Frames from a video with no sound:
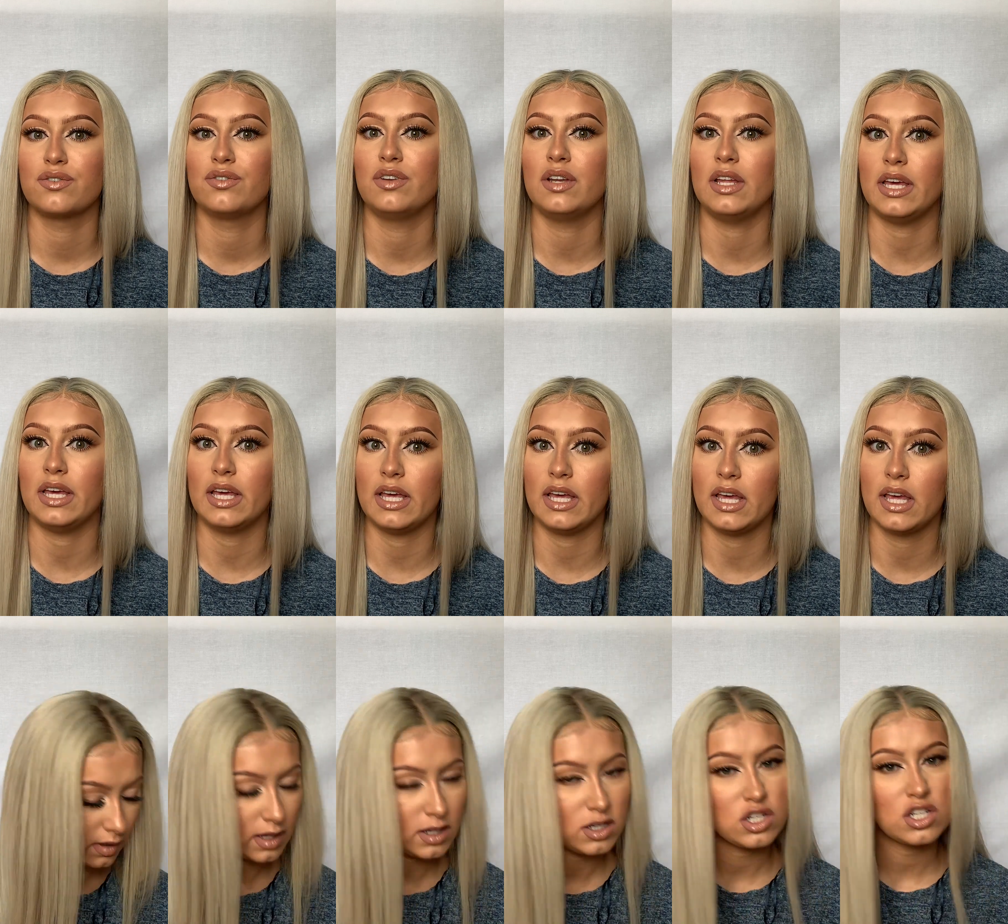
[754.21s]

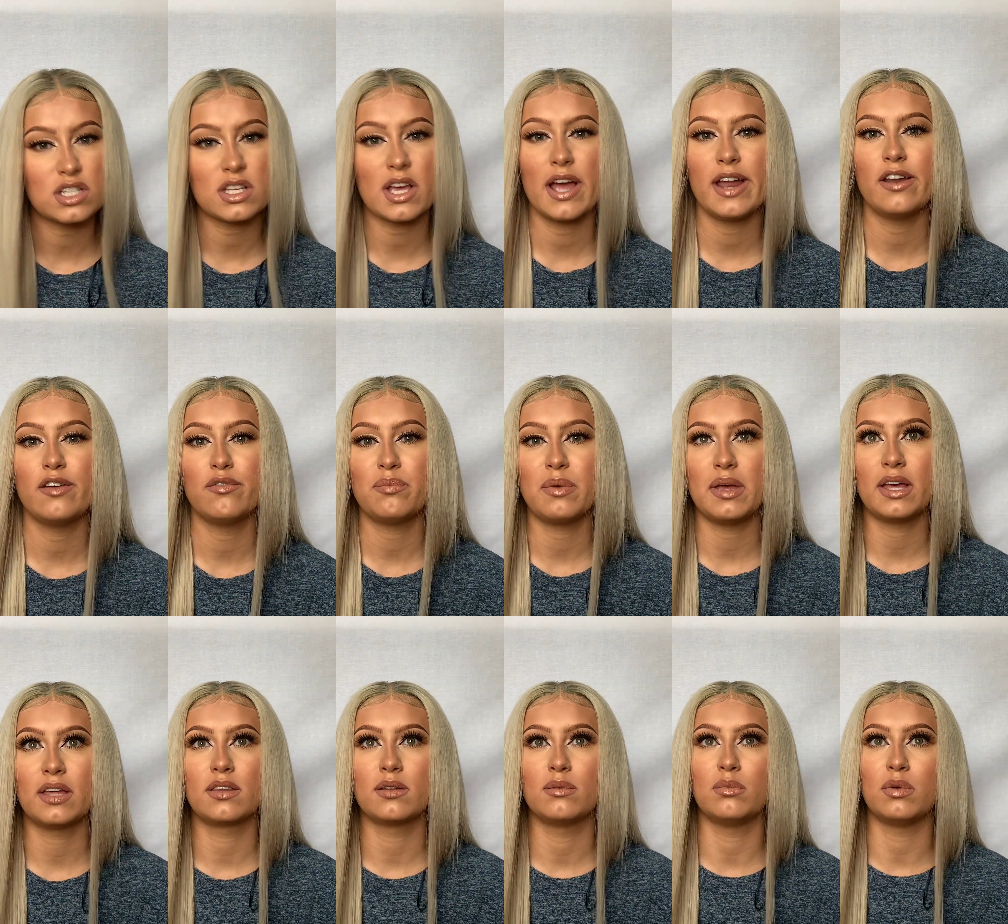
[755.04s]
fleeky, and just kind of
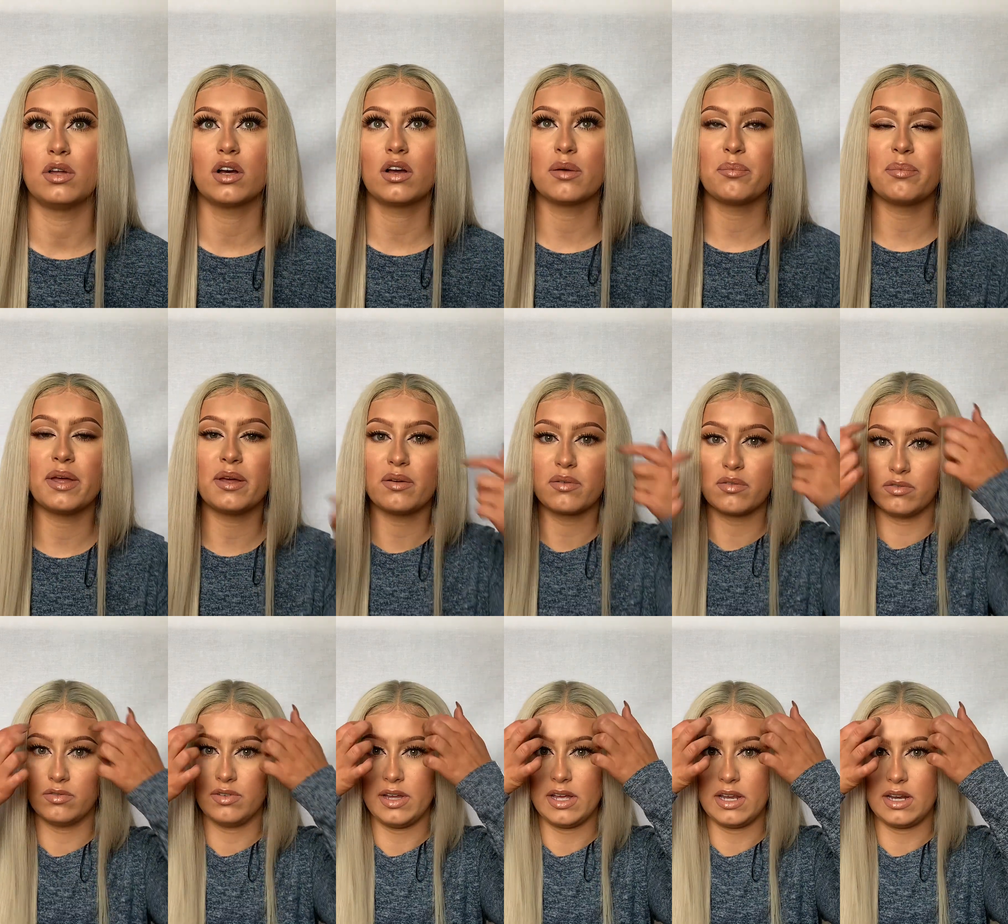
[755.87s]
make them look a bit
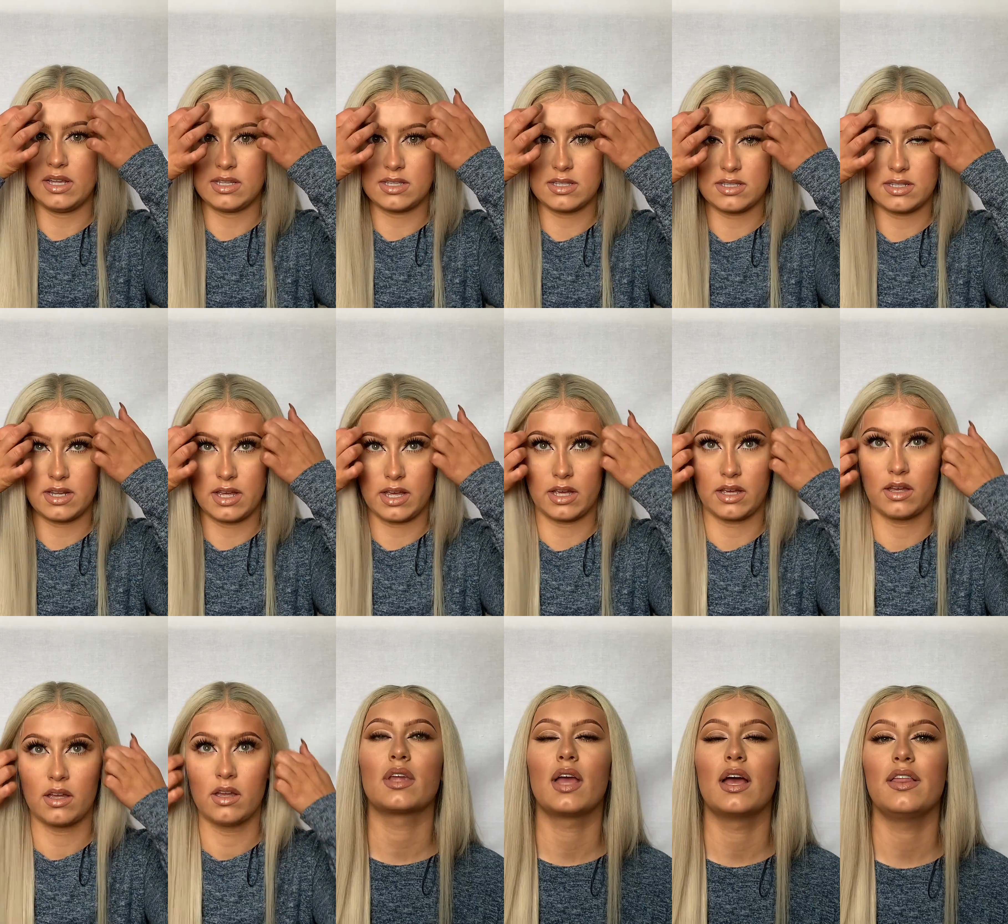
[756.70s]
realistic.
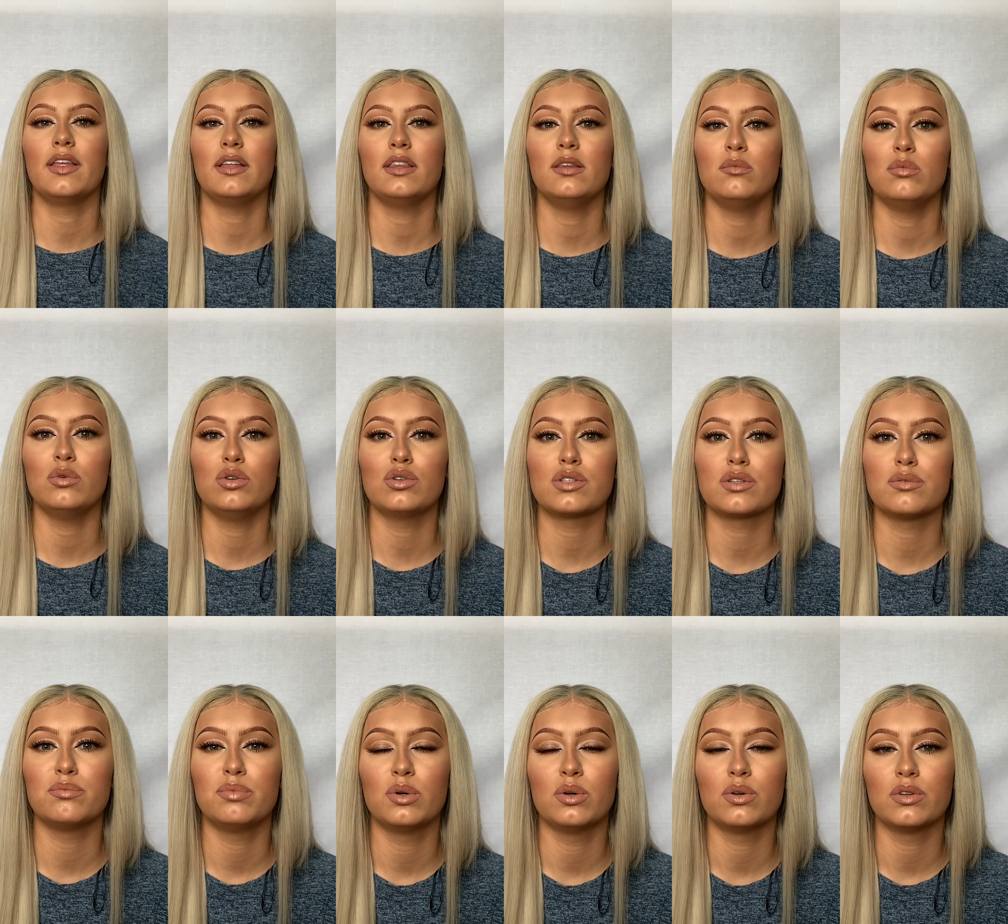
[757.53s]
I think the most
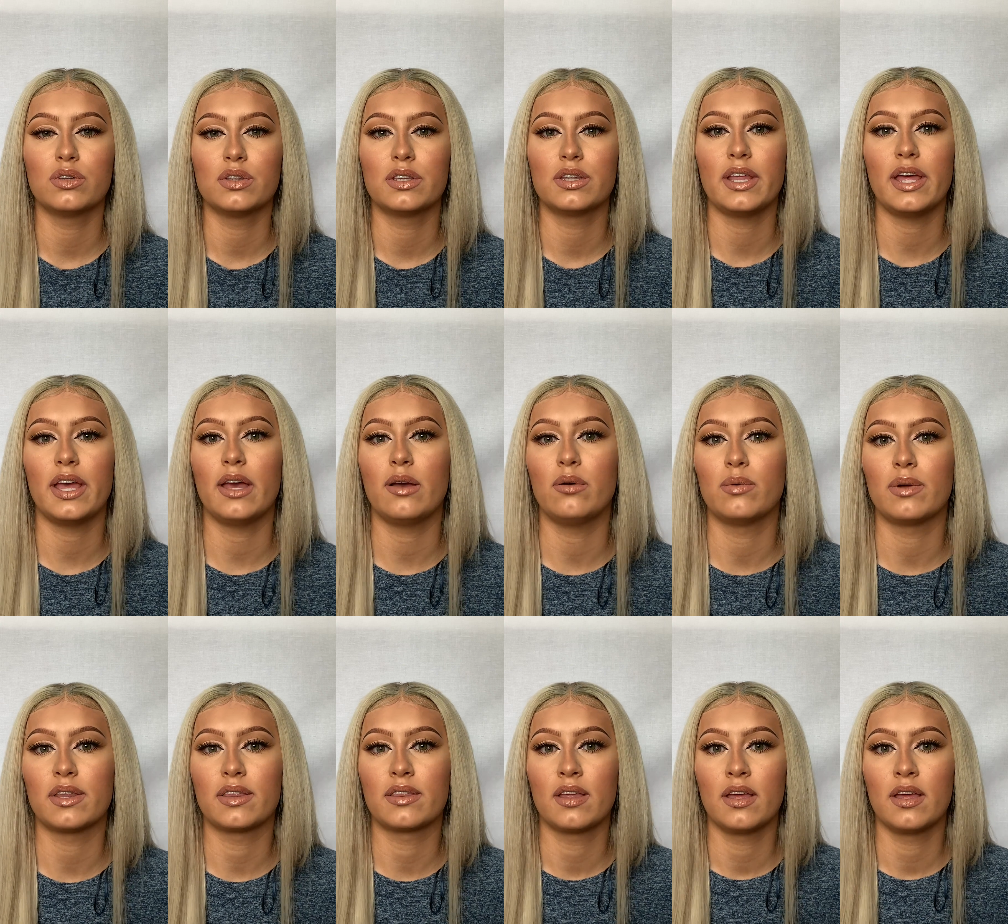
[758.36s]
important thing with